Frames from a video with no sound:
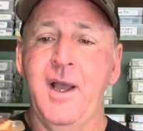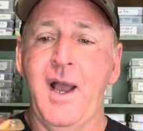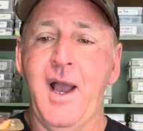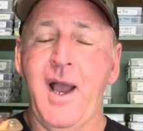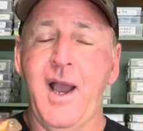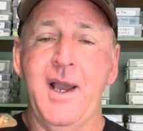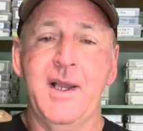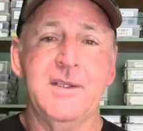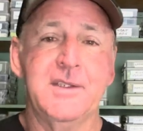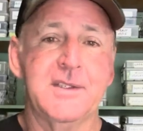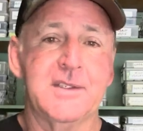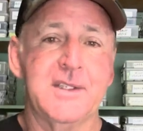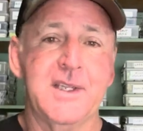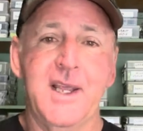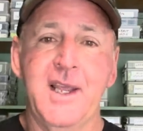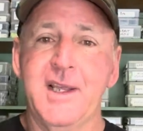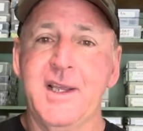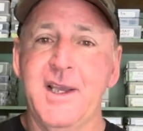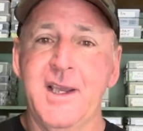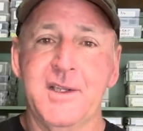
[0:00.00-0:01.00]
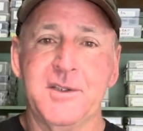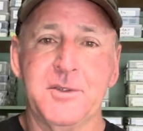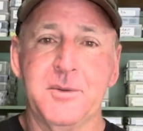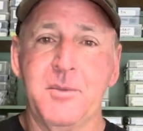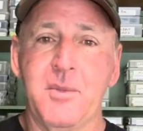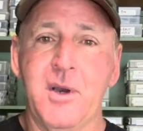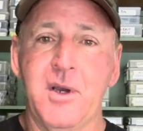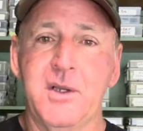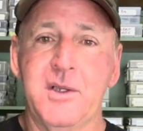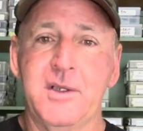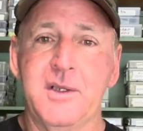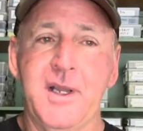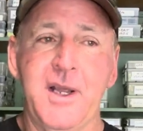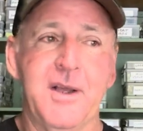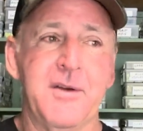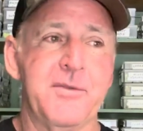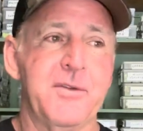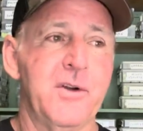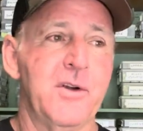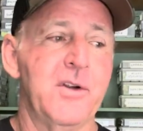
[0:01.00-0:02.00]
I just can't catch them on it.
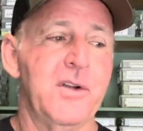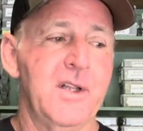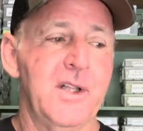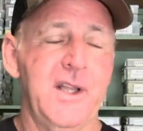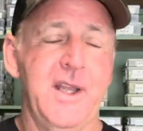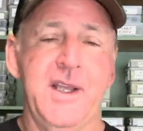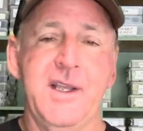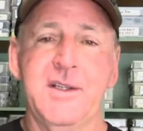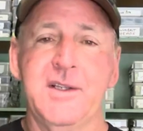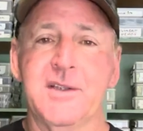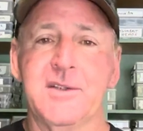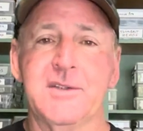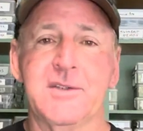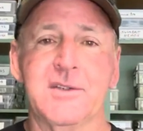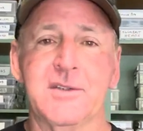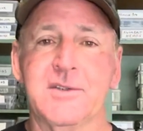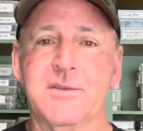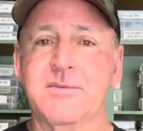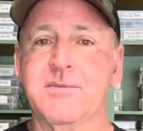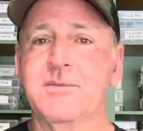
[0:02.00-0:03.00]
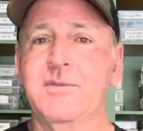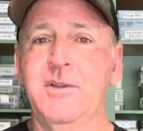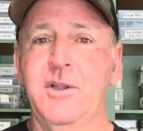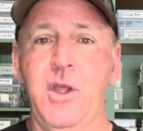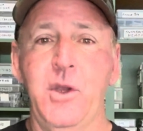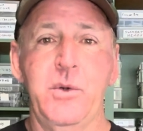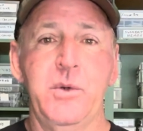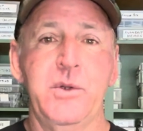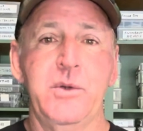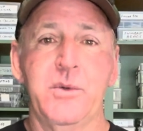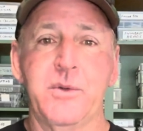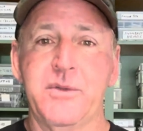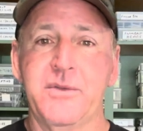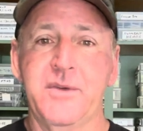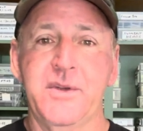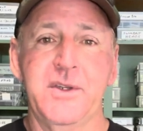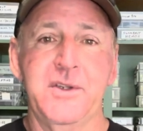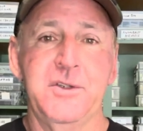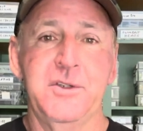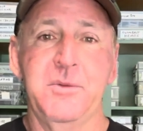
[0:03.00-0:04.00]
Now, if you're in a lake that's just loaded with
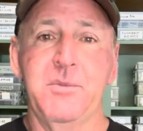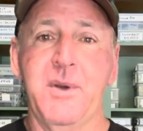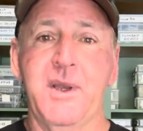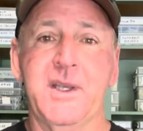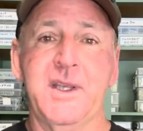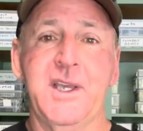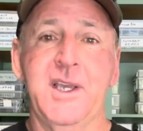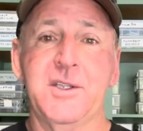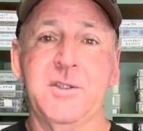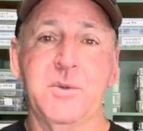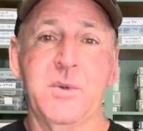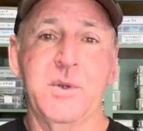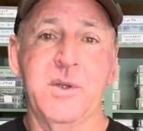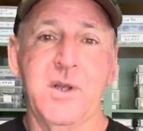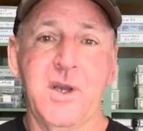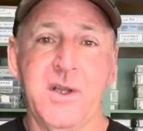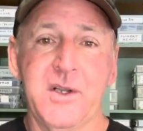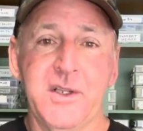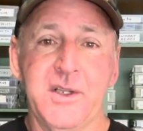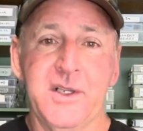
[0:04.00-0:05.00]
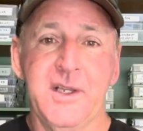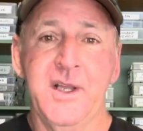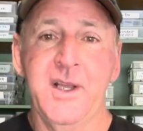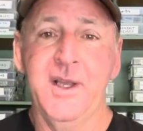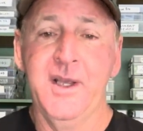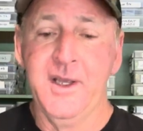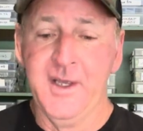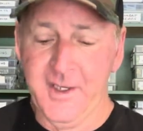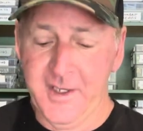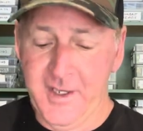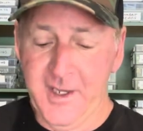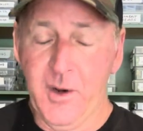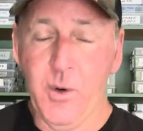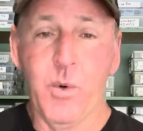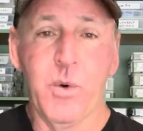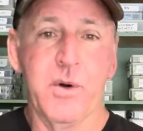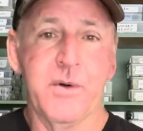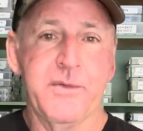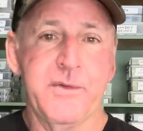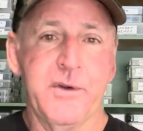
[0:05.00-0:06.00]
fish, you might catch one on it.
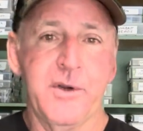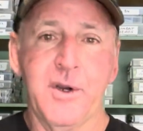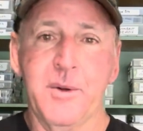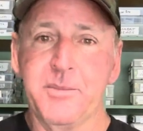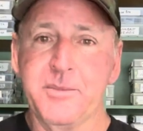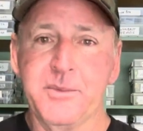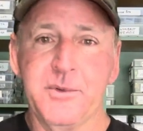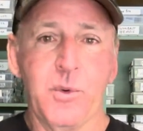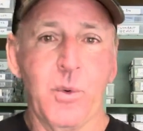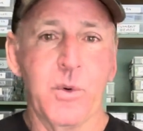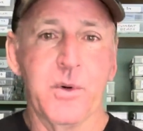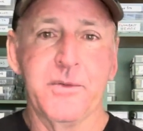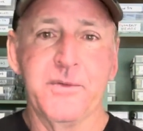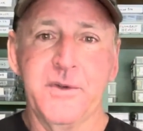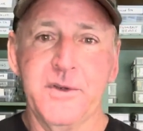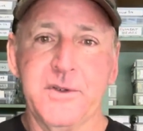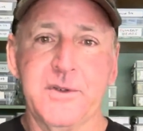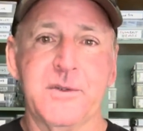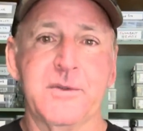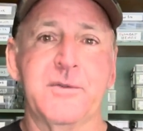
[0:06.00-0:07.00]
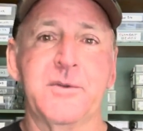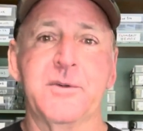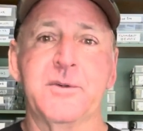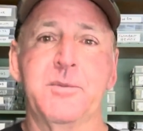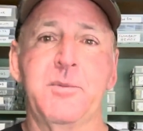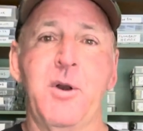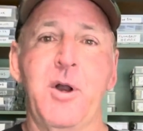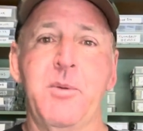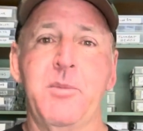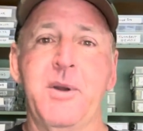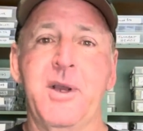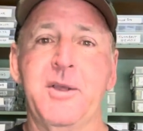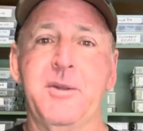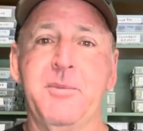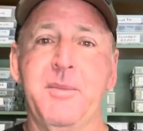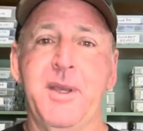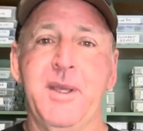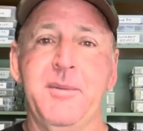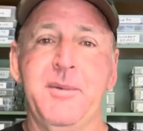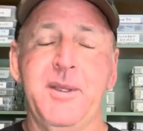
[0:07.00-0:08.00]
Or if you're up north fishing for
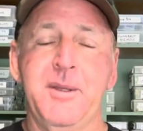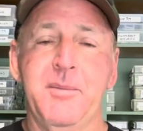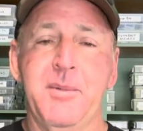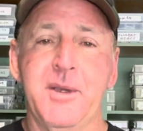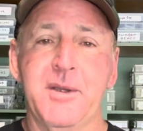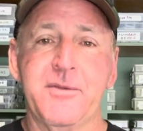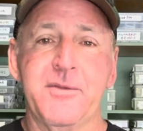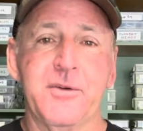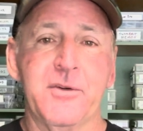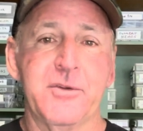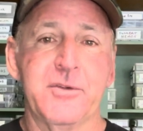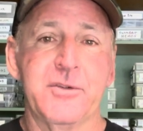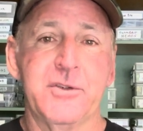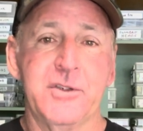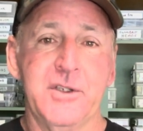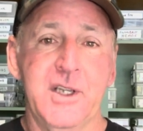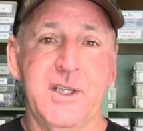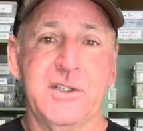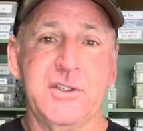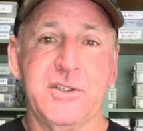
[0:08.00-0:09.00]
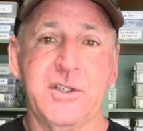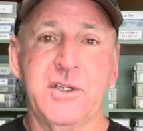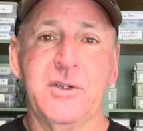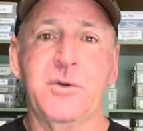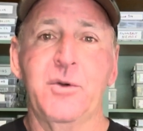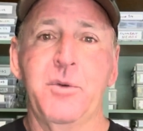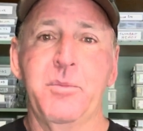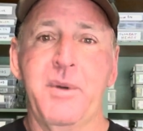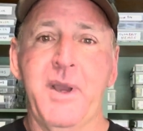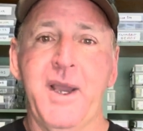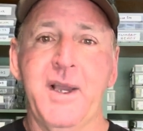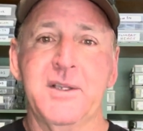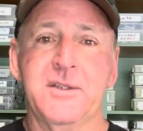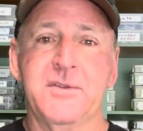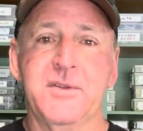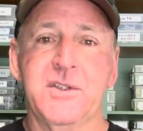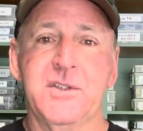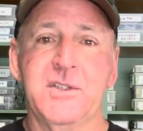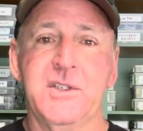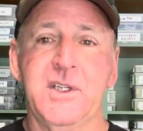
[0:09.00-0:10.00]
smallmouth maybe, but for in general bass
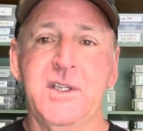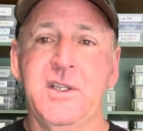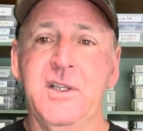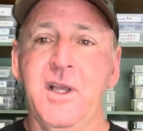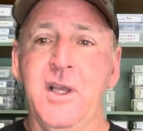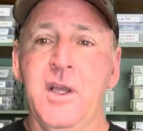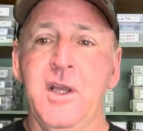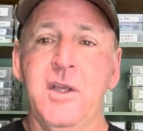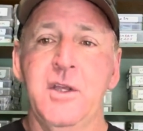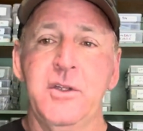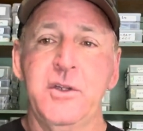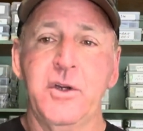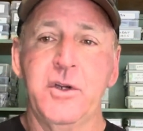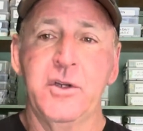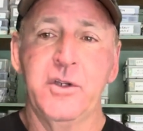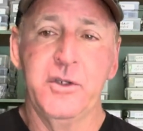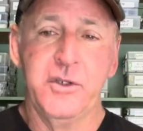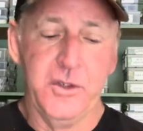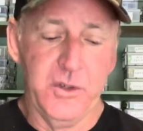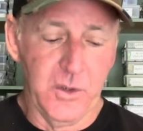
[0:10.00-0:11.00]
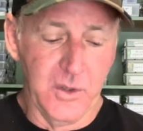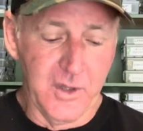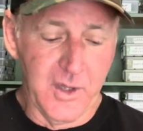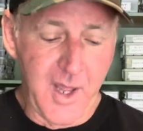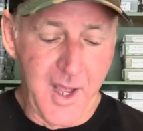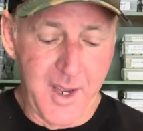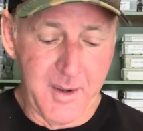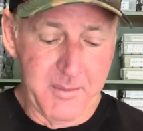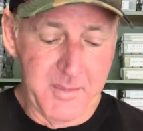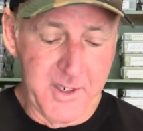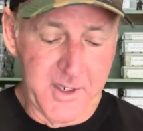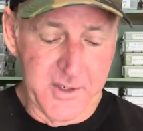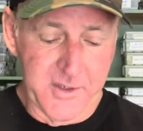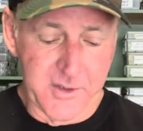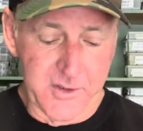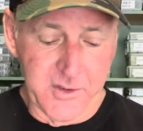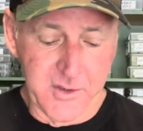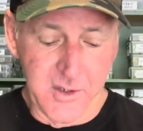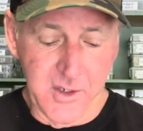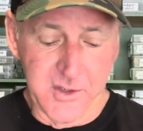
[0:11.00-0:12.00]
fishing, you're going to do a lot
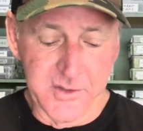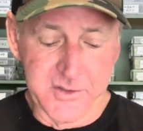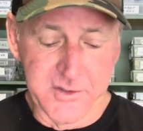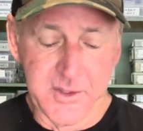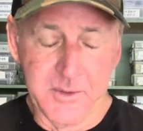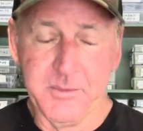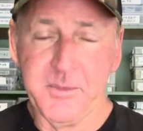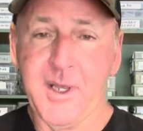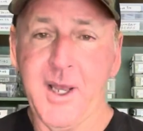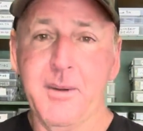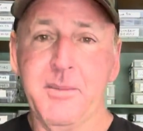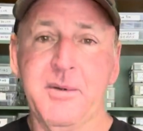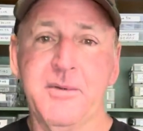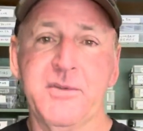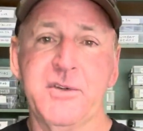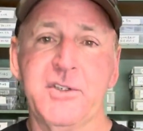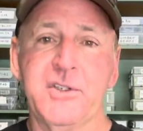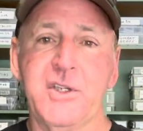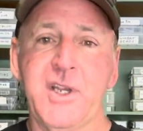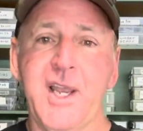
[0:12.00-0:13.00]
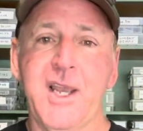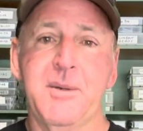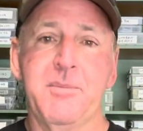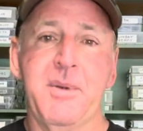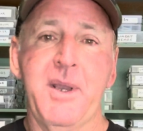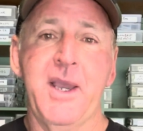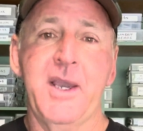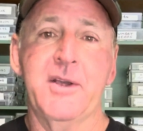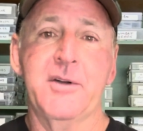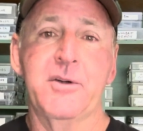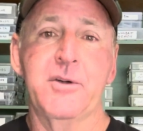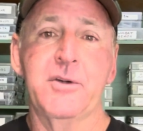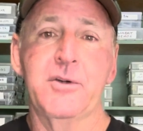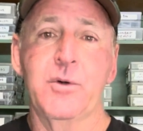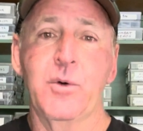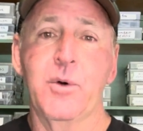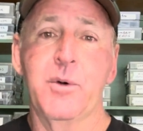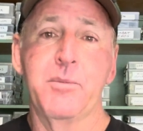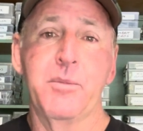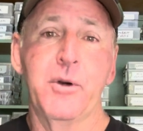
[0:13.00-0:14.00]
better on some type of a shad pattern
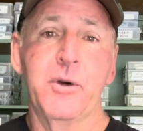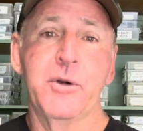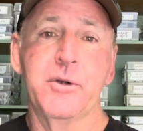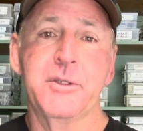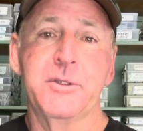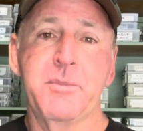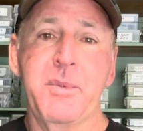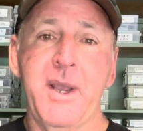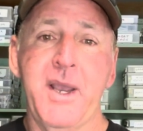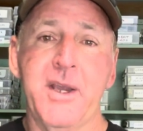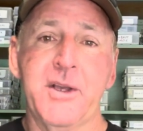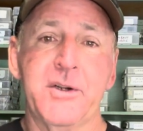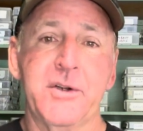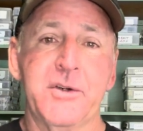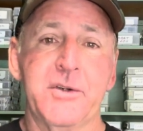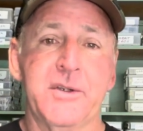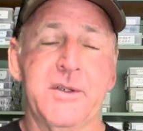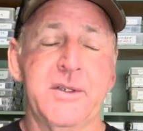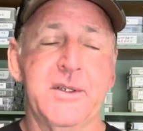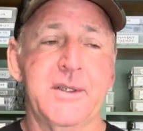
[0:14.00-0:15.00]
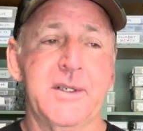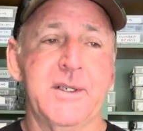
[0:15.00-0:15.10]
or perch pattern,